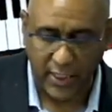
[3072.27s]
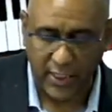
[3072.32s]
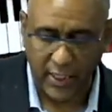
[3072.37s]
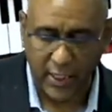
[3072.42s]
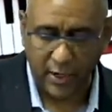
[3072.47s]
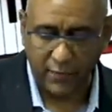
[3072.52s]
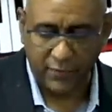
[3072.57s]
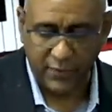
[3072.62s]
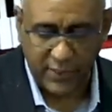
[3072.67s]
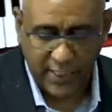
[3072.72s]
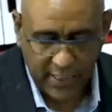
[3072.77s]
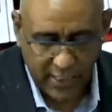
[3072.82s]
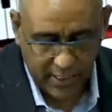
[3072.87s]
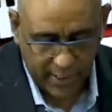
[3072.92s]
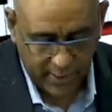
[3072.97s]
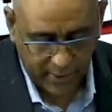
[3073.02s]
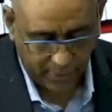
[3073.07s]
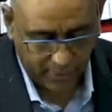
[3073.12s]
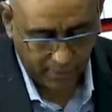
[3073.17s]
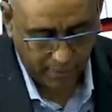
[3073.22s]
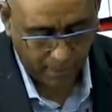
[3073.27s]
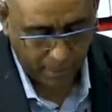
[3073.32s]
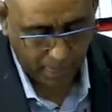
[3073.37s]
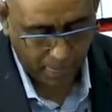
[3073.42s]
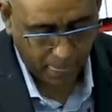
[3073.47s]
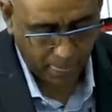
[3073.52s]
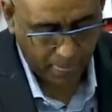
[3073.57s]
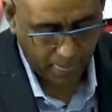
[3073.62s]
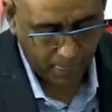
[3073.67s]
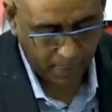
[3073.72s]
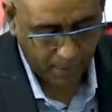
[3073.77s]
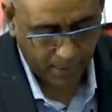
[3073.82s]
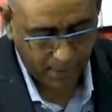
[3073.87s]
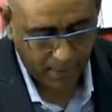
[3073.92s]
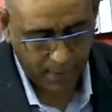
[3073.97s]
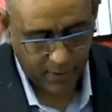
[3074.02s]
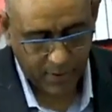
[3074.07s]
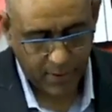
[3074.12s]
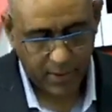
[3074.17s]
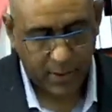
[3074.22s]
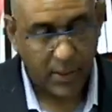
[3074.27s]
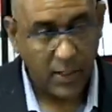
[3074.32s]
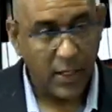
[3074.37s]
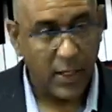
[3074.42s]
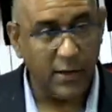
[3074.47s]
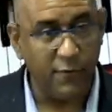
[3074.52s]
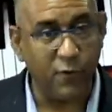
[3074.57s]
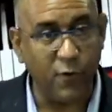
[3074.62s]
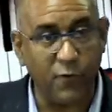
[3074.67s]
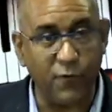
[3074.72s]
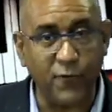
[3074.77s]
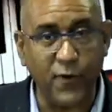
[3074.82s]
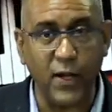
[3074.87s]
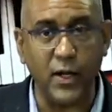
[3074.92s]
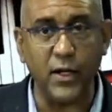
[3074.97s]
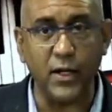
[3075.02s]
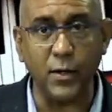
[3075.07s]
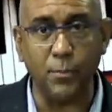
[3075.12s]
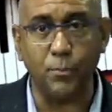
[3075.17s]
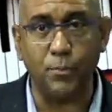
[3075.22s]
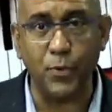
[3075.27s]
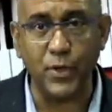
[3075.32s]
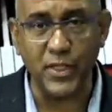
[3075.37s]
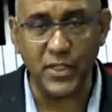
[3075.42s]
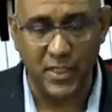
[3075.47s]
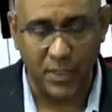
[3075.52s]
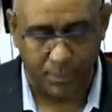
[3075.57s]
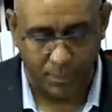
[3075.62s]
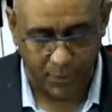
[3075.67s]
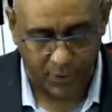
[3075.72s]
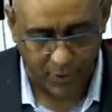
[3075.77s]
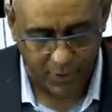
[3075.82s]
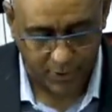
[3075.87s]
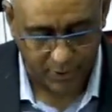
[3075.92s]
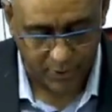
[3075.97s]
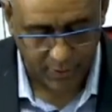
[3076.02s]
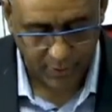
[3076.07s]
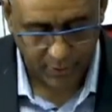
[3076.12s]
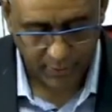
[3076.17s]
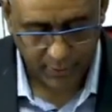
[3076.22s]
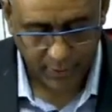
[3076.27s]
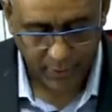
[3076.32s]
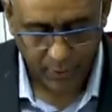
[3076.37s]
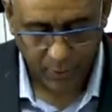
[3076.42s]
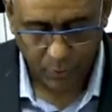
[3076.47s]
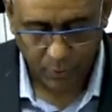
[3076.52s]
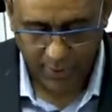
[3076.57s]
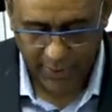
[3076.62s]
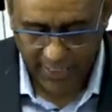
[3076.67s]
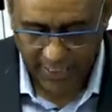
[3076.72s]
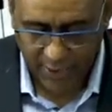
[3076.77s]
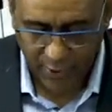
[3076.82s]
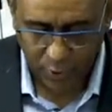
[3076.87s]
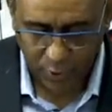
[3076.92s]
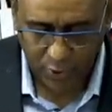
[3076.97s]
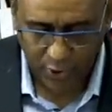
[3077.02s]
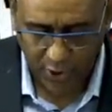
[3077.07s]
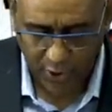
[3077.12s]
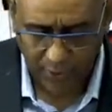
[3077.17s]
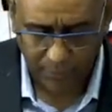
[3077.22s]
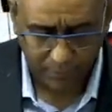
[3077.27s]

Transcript: of D, if we follow the principles, we can use our